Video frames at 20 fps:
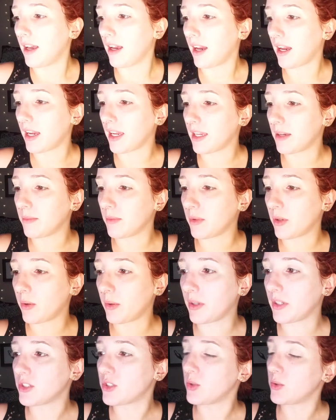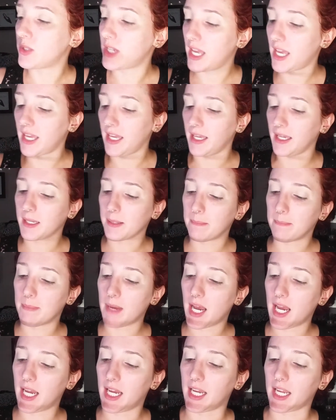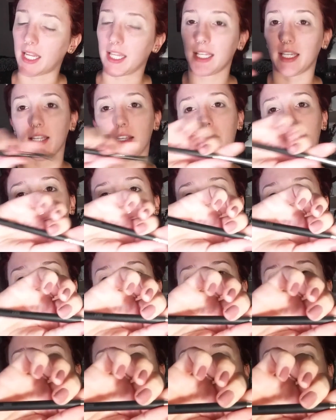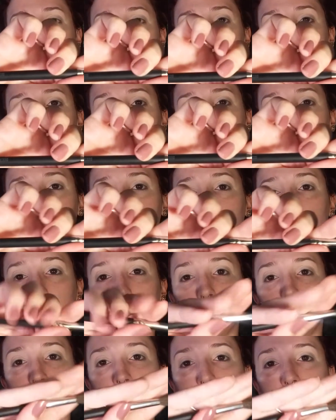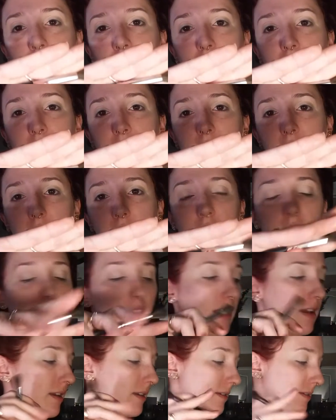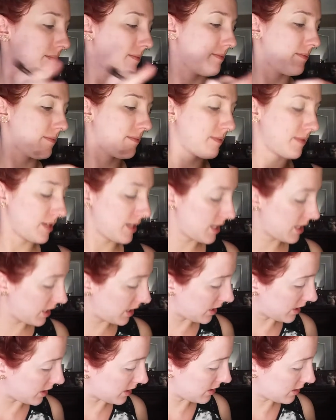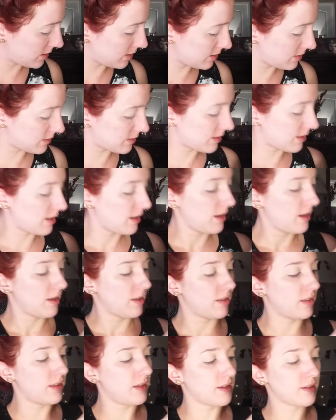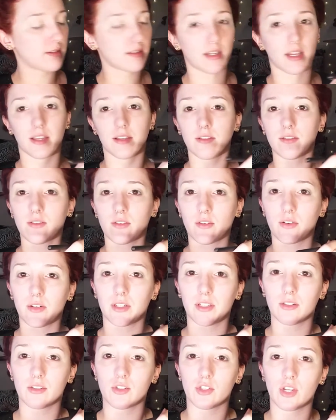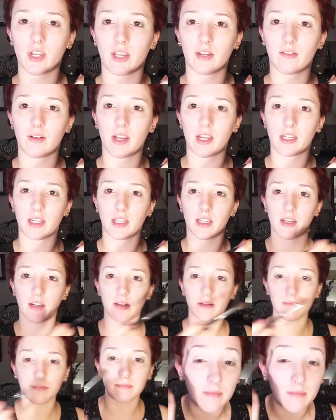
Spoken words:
I am going to take my E33 from Mikasa and this nice crease shade right here.